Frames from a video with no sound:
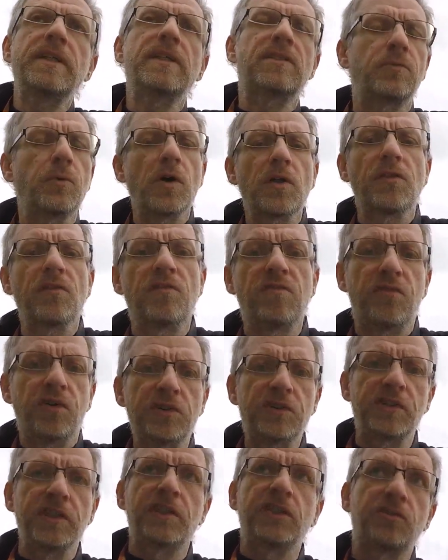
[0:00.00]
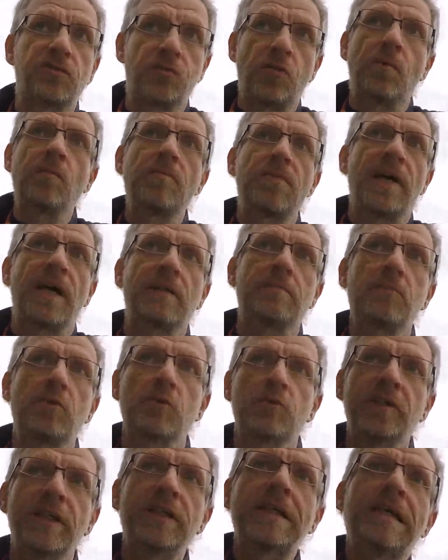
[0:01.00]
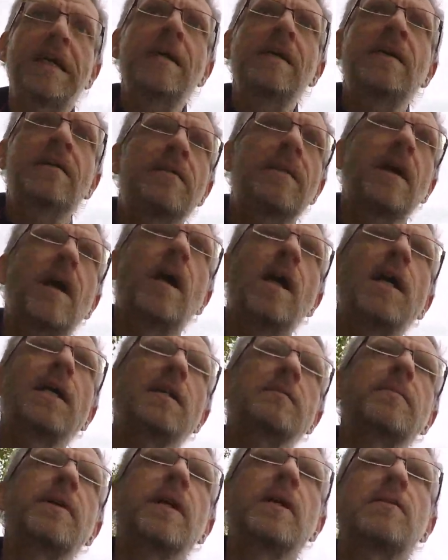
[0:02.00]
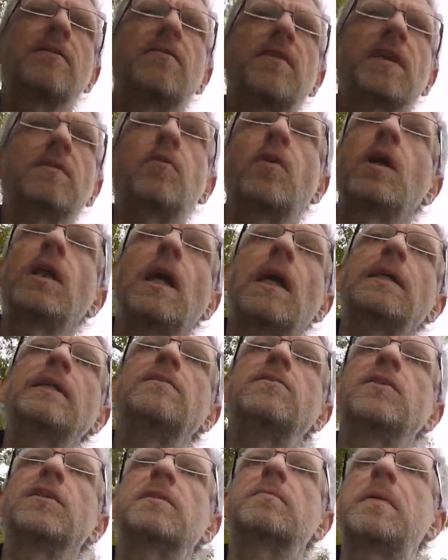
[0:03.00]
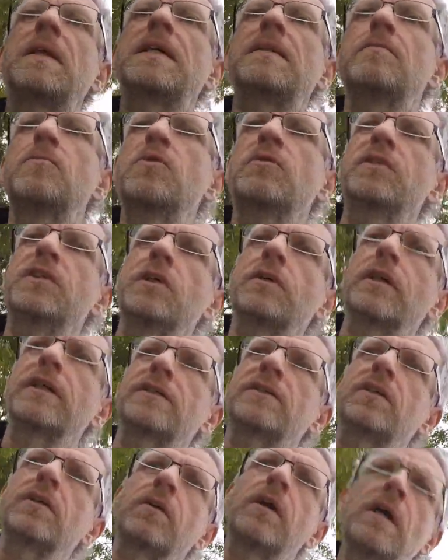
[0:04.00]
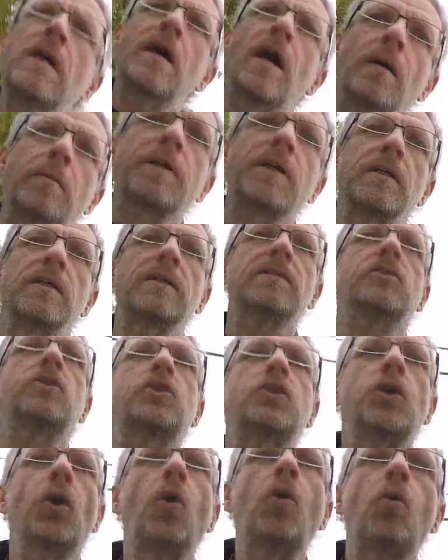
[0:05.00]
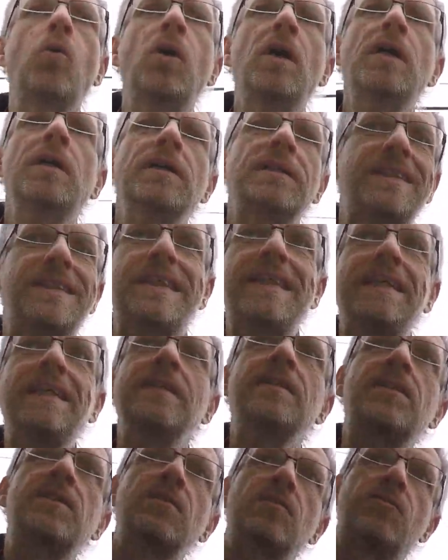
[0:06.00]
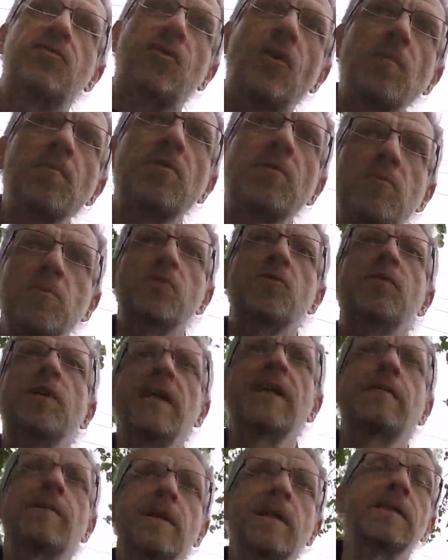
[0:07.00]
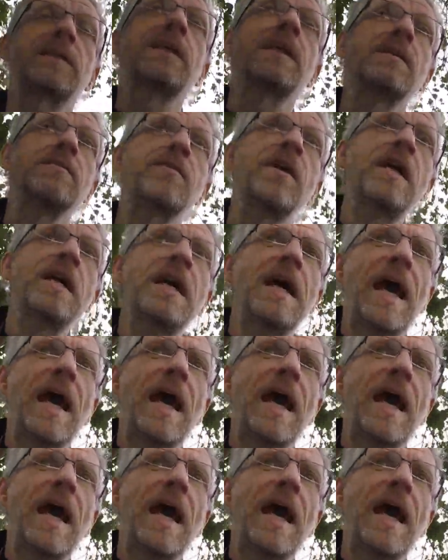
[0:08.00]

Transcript: minutes worth of footage from that movie. They're hiding behind the fact, well, I need to explain the movie, don't I? So I'm going to show scenes from the movie, and I'm going to kind of